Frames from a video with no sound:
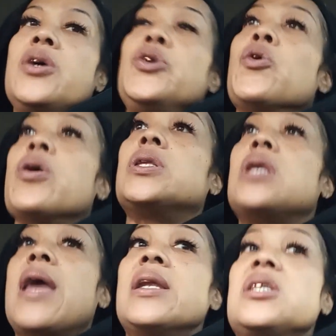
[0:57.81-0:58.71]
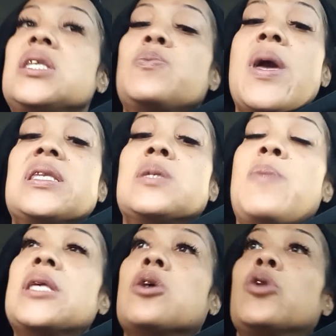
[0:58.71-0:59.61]
Your energy space is
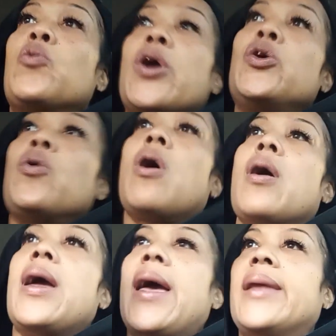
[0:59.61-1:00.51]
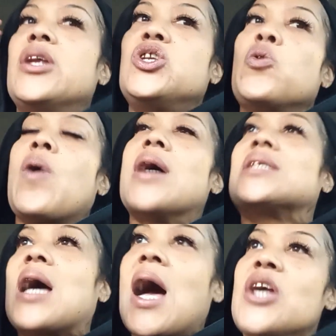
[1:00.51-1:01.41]
based on where you are
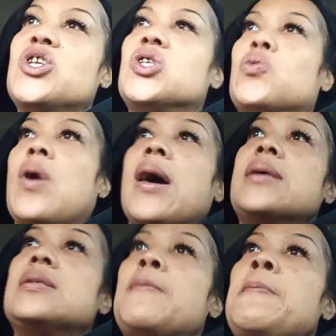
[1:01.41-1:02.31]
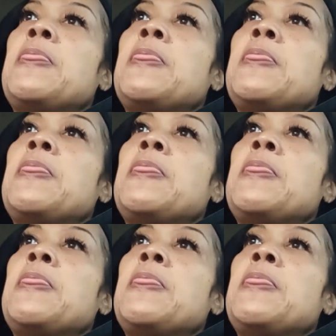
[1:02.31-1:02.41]
energy-wise, conscious-wise.